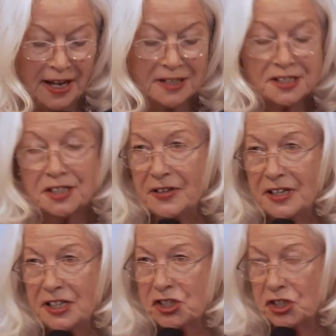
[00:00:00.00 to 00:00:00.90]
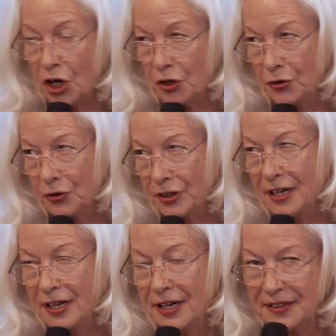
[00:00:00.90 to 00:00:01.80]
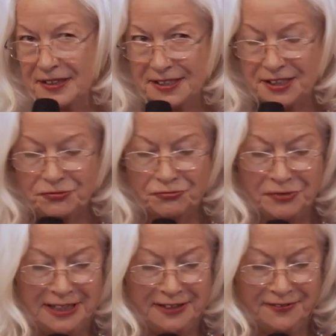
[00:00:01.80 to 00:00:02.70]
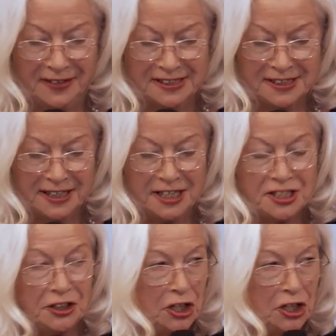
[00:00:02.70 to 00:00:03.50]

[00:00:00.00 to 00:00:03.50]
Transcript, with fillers: And surveys show, this is really fascinating,